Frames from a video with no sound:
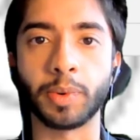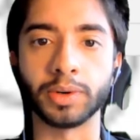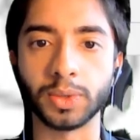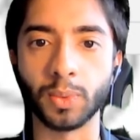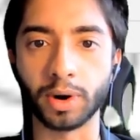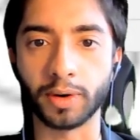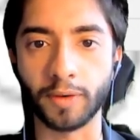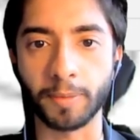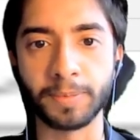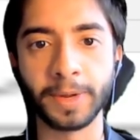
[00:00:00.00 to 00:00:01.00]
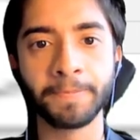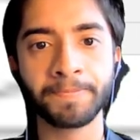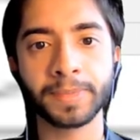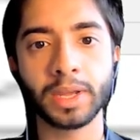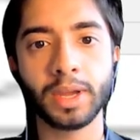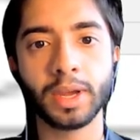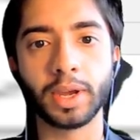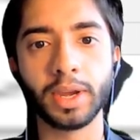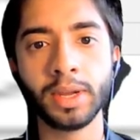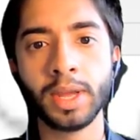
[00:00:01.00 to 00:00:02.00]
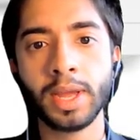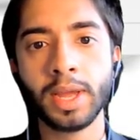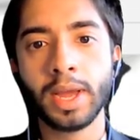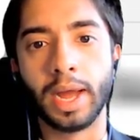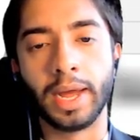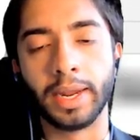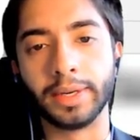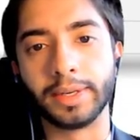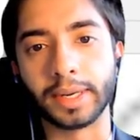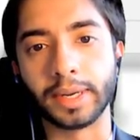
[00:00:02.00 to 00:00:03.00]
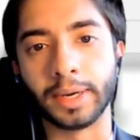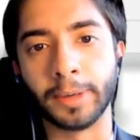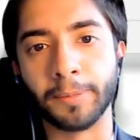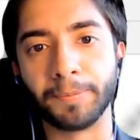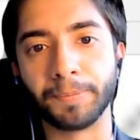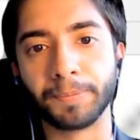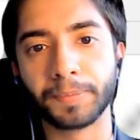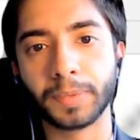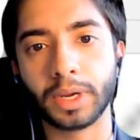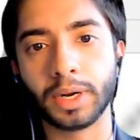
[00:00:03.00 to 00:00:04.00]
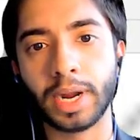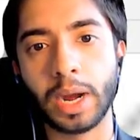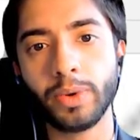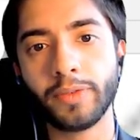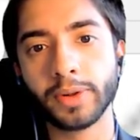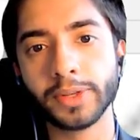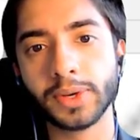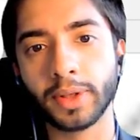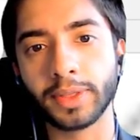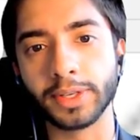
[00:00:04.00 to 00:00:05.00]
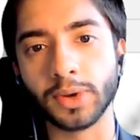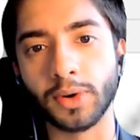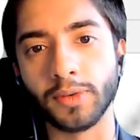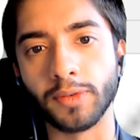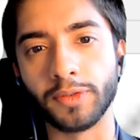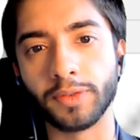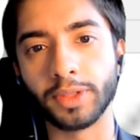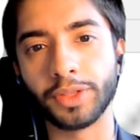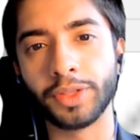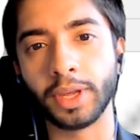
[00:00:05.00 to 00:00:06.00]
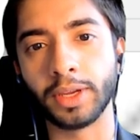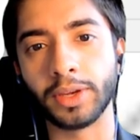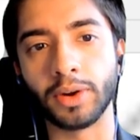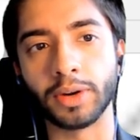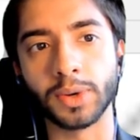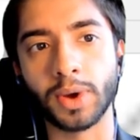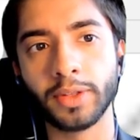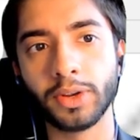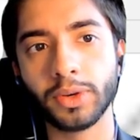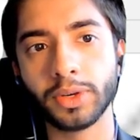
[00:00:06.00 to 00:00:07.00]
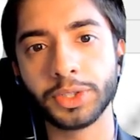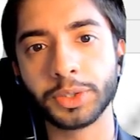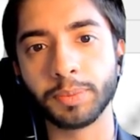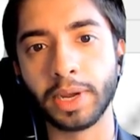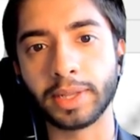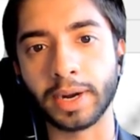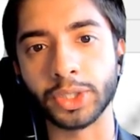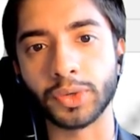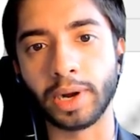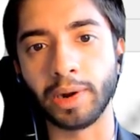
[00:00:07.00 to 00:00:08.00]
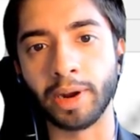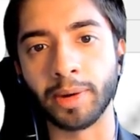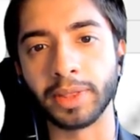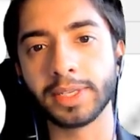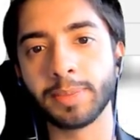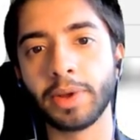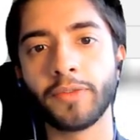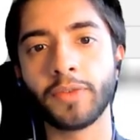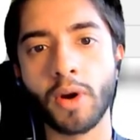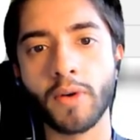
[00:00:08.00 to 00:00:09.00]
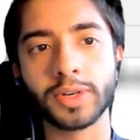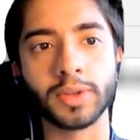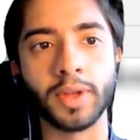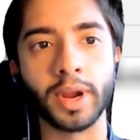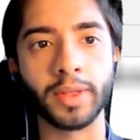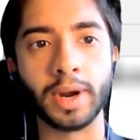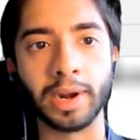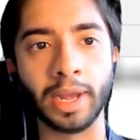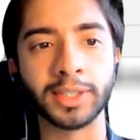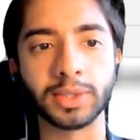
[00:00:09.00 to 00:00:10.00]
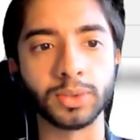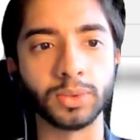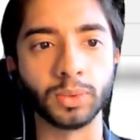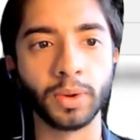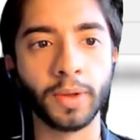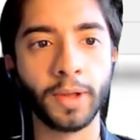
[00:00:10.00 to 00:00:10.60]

point to work from. Okay, and now we've also got this sort of thing here. So either you could just make that a straight line, but there's a bit of curvature there that I'd like to